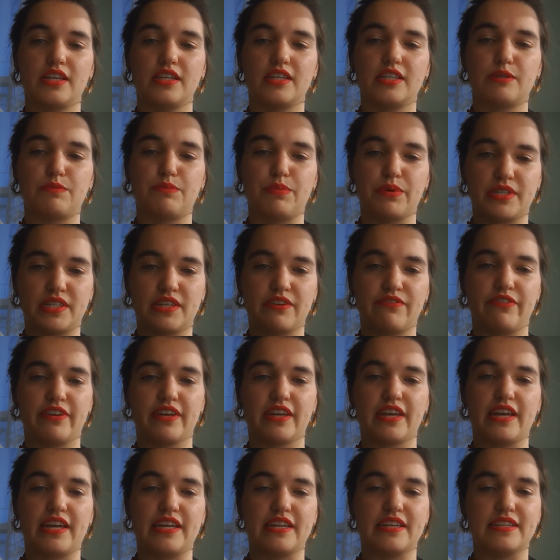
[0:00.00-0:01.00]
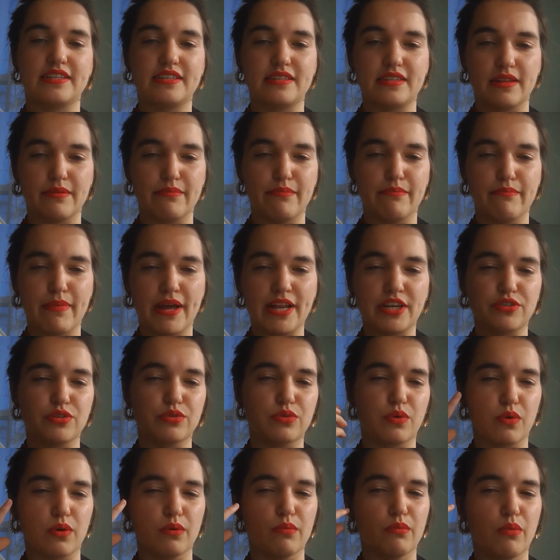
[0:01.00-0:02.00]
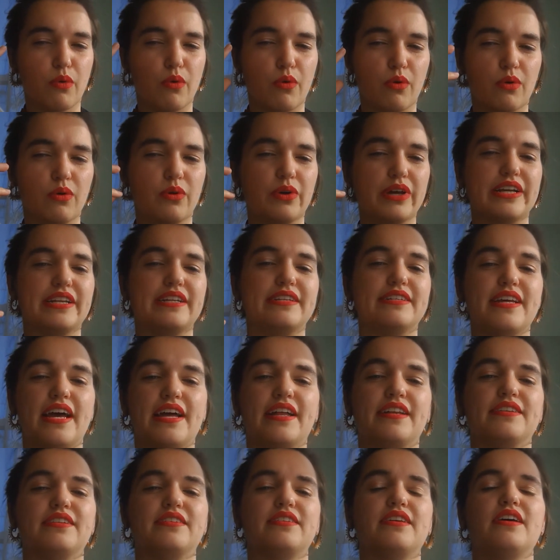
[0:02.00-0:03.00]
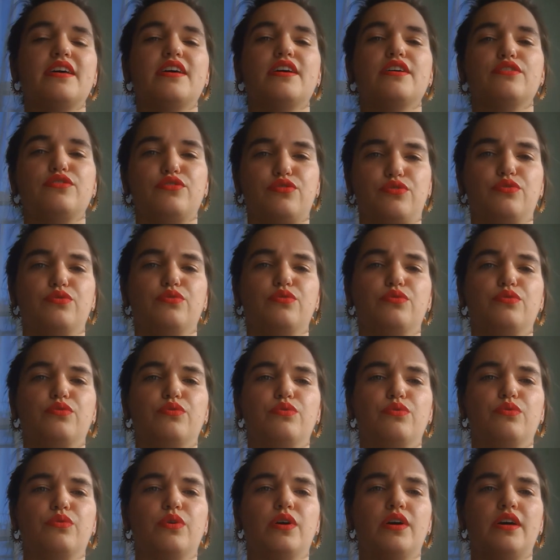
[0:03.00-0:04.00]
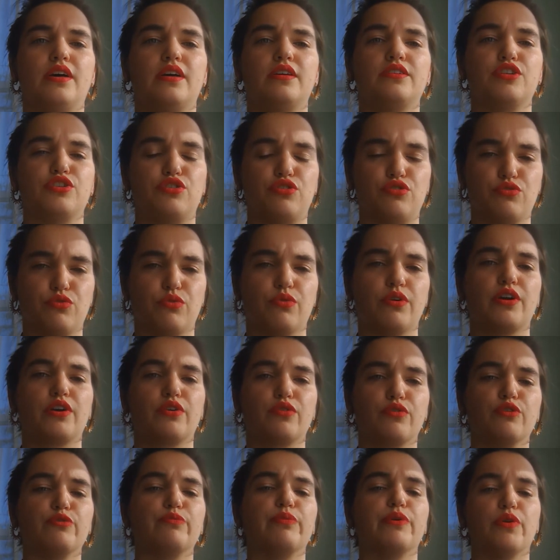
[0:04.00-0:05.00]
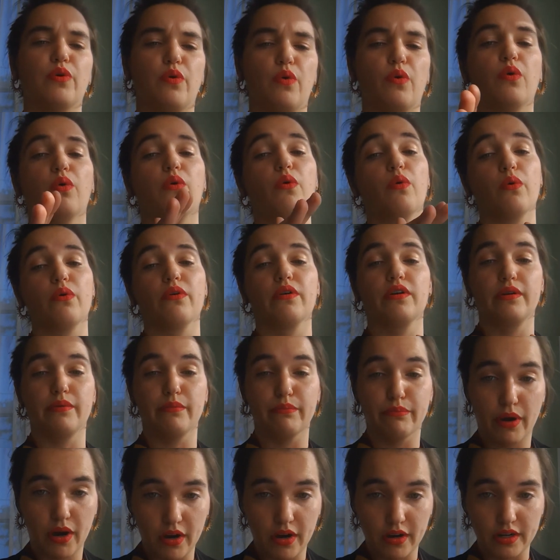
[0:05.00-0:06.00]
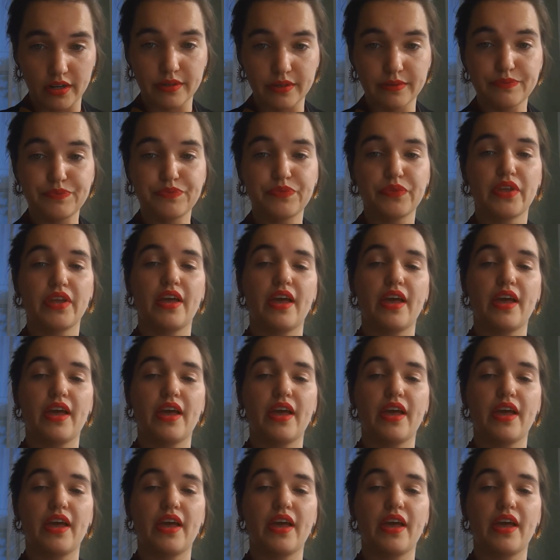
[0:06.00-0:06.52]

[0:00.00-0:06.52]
specific in the mental or moral intent to destroy a group in whole or in part.